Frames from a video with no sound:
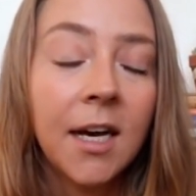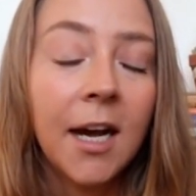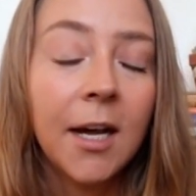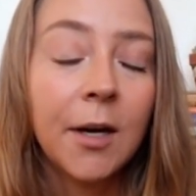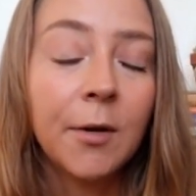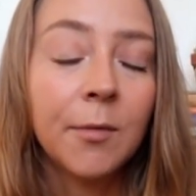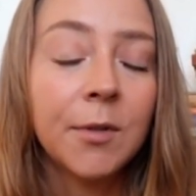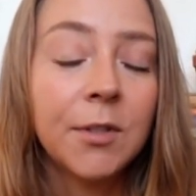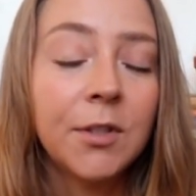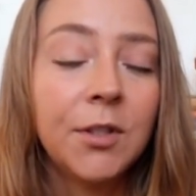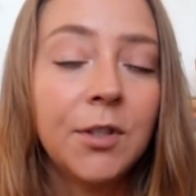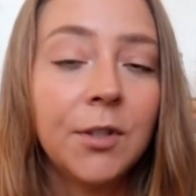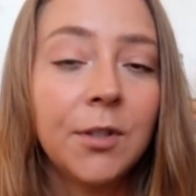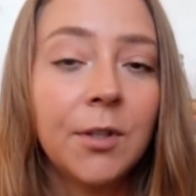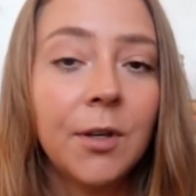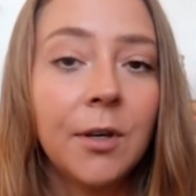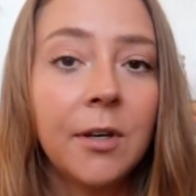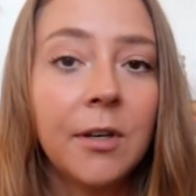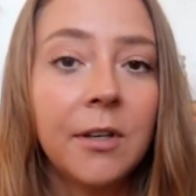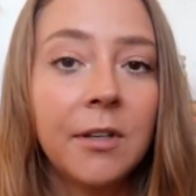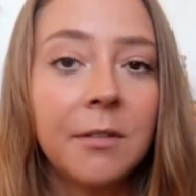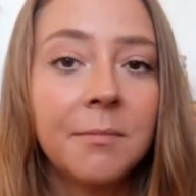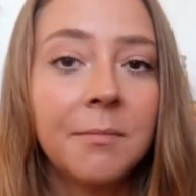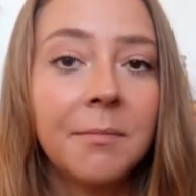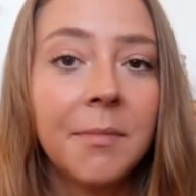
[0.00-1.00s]
I don't want you to
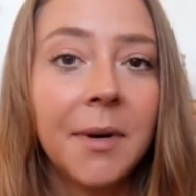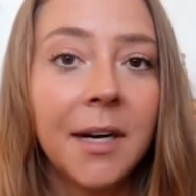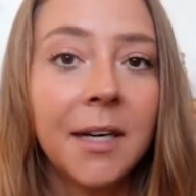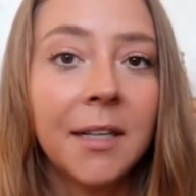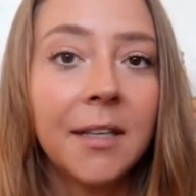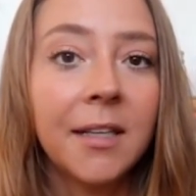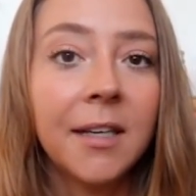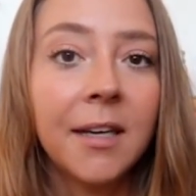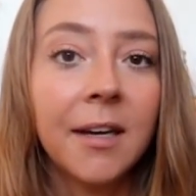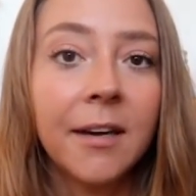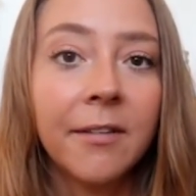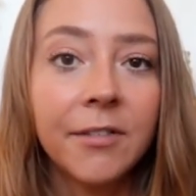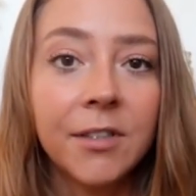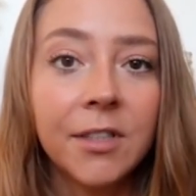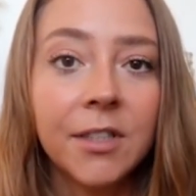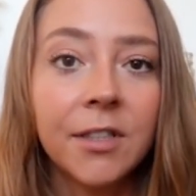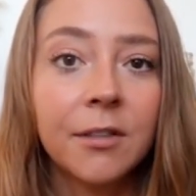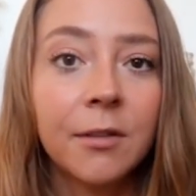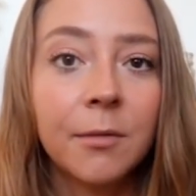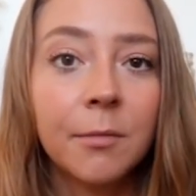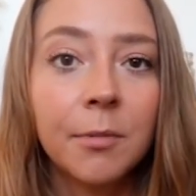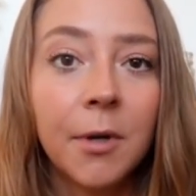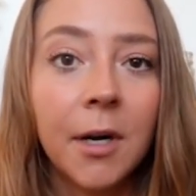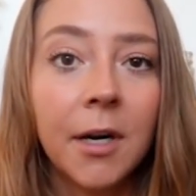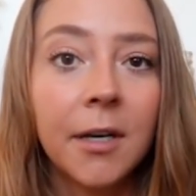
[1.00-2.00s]
go out and buy like every
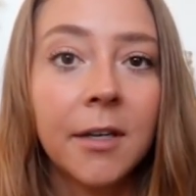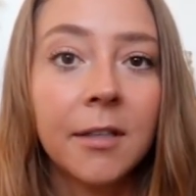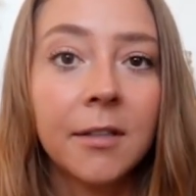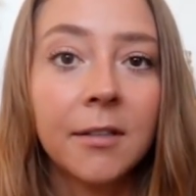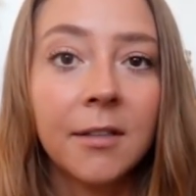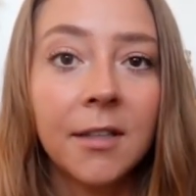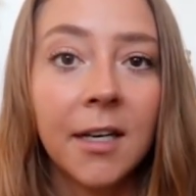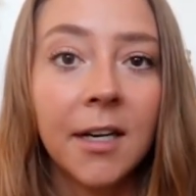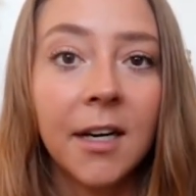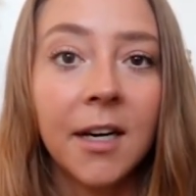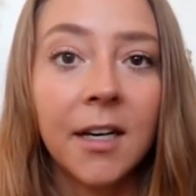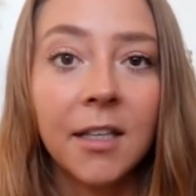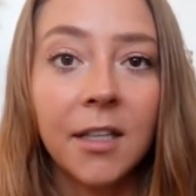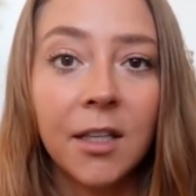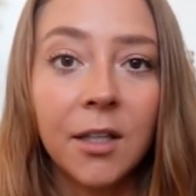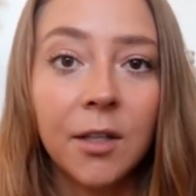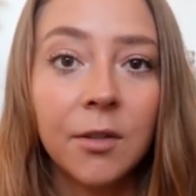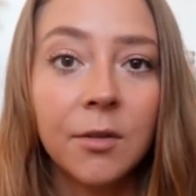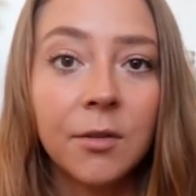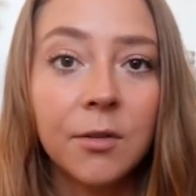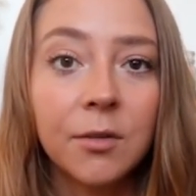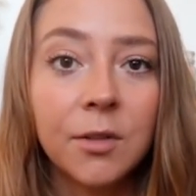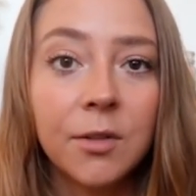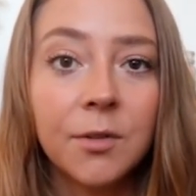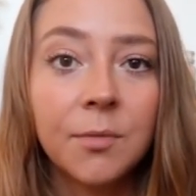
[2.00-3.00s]
single product that I
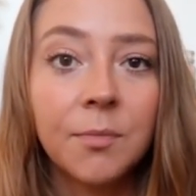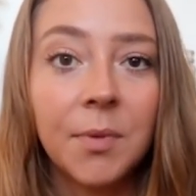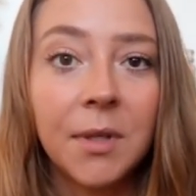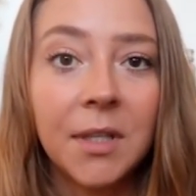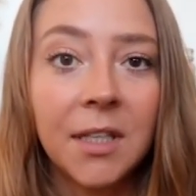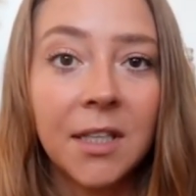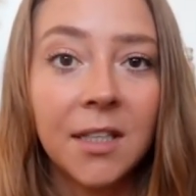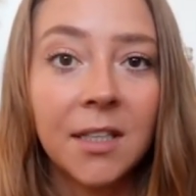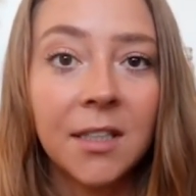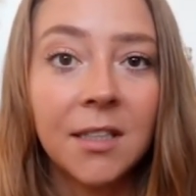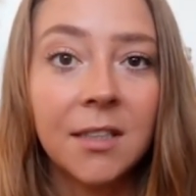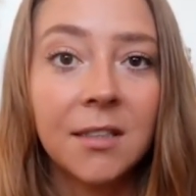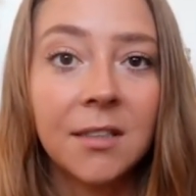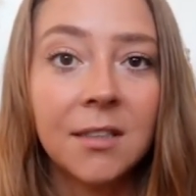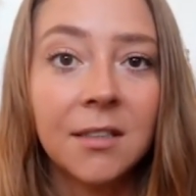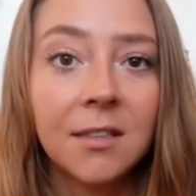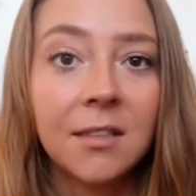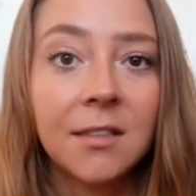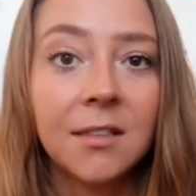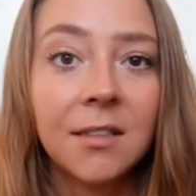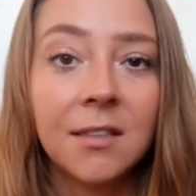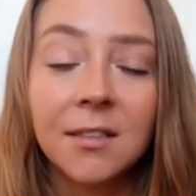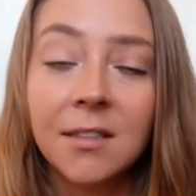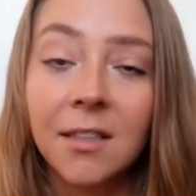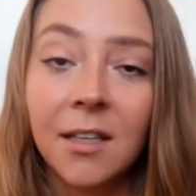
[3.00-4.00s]
use, because
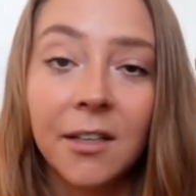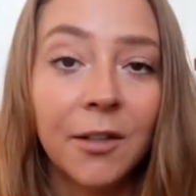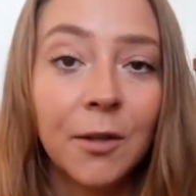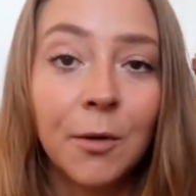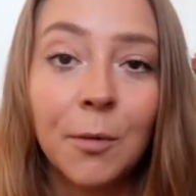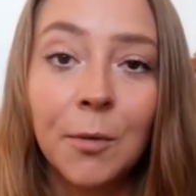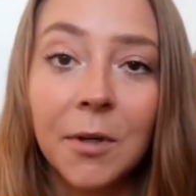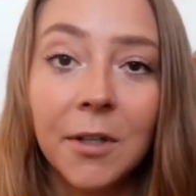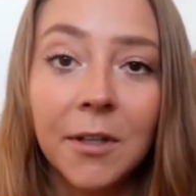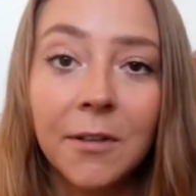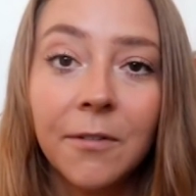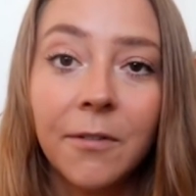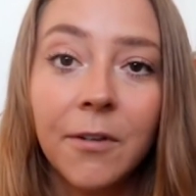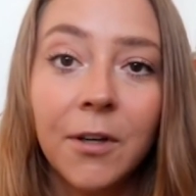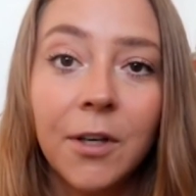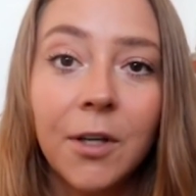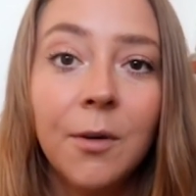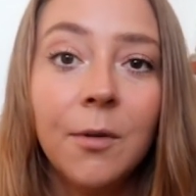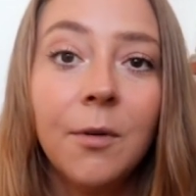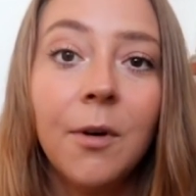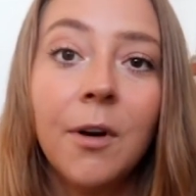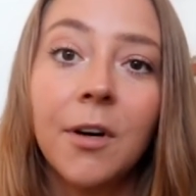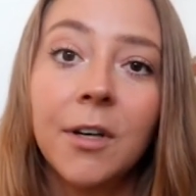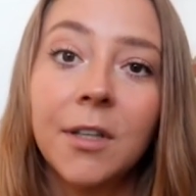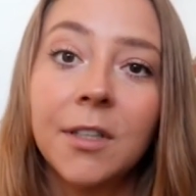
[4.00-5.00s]
that's not gonna work for
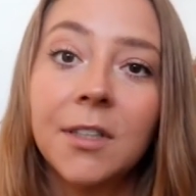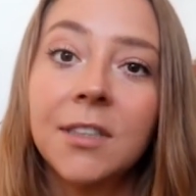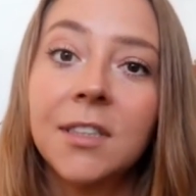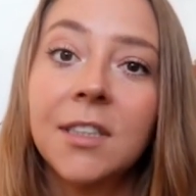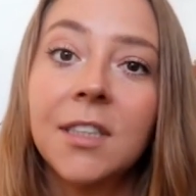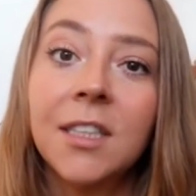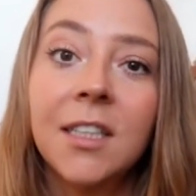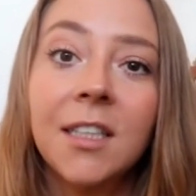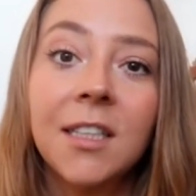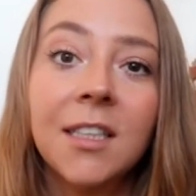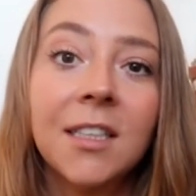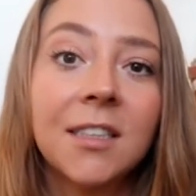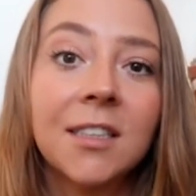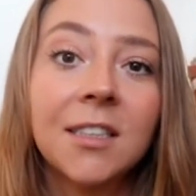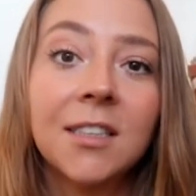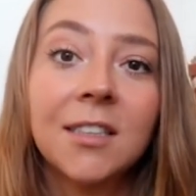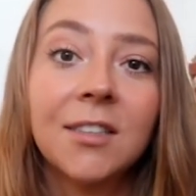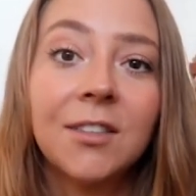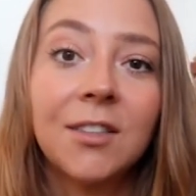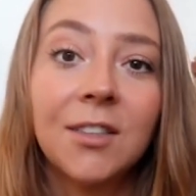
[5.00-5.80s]
you, honestly.